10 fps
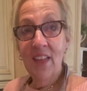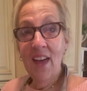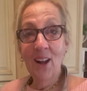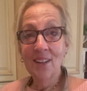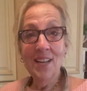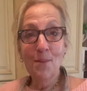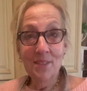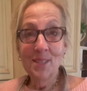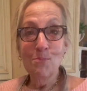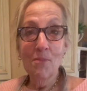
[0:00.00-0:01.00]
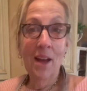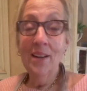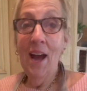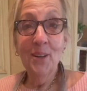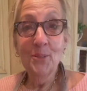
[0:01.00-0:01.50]
that on top of this bread.
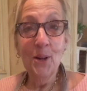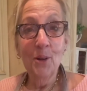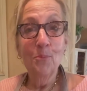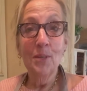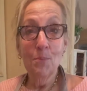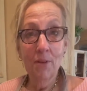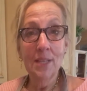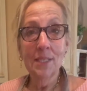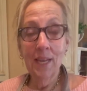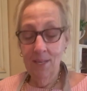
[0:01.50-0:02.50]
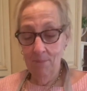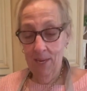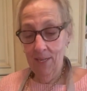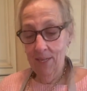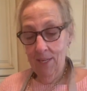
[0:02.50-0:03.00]
I don't know, but the bread's getting
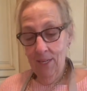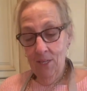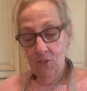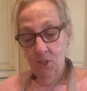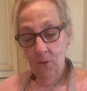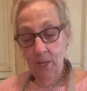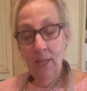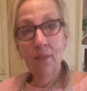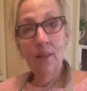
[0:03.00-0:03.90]
made. So in